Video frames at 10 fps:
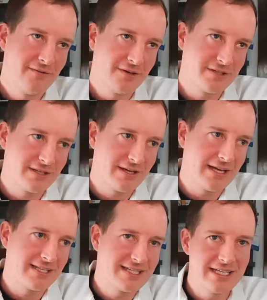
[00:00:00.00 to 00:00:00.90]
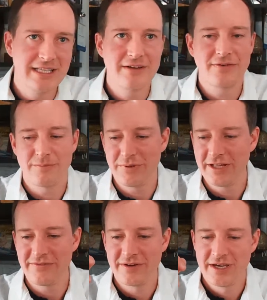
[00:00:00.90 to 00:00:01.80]
versus a TLIF or
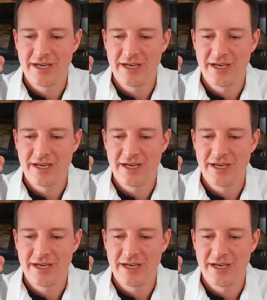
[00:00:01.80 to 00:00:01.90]
PLIF.